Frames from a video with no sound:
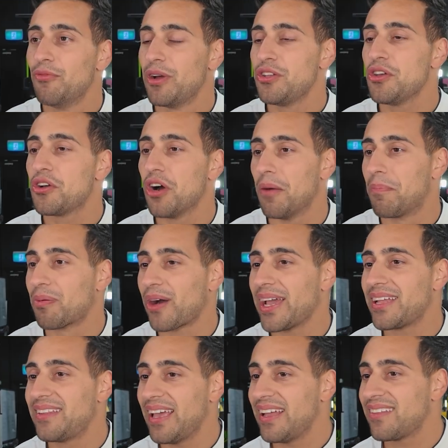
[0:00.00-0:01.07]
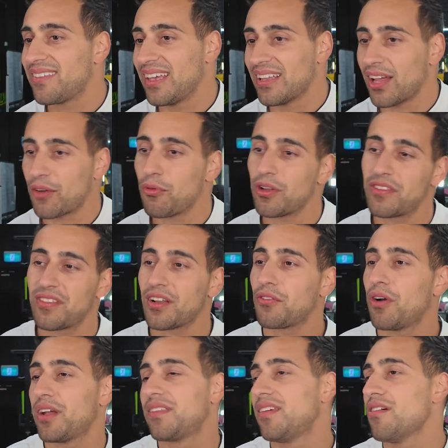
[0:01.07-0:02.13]
When you got breakdancing, like what's the
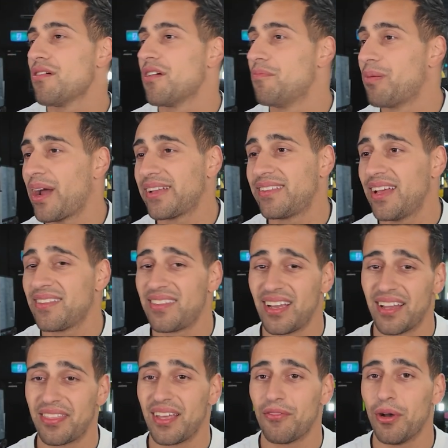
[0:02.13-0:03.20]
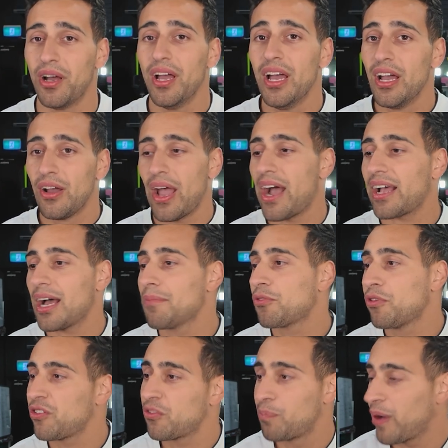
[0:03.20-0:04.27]
criteria of breakdancing? I think how come
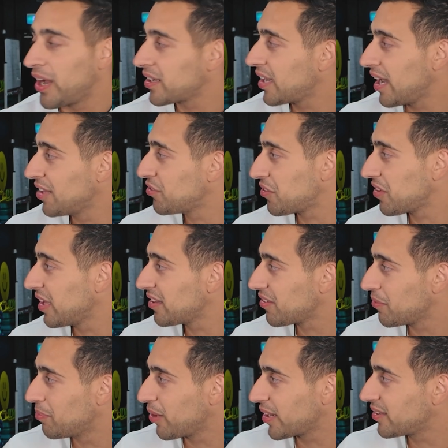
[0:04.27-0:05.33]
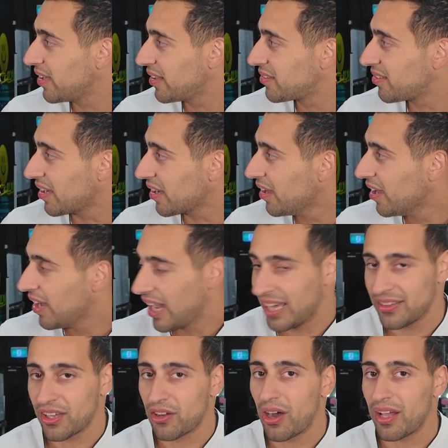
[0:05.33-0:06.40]
Chris Brown can't just enter breakdancing
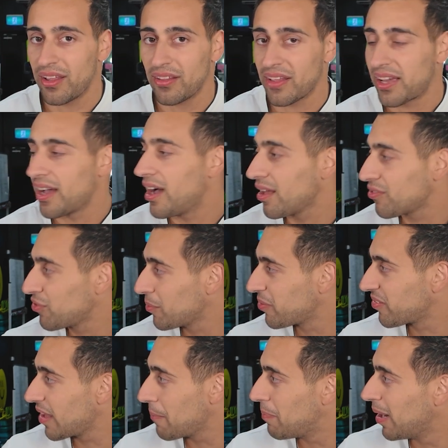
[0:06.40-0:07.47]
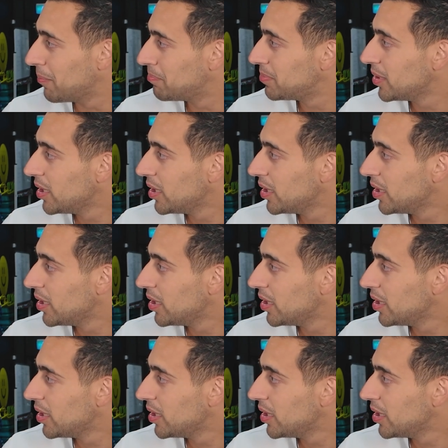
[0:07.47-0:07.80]
and the cast from Step Up?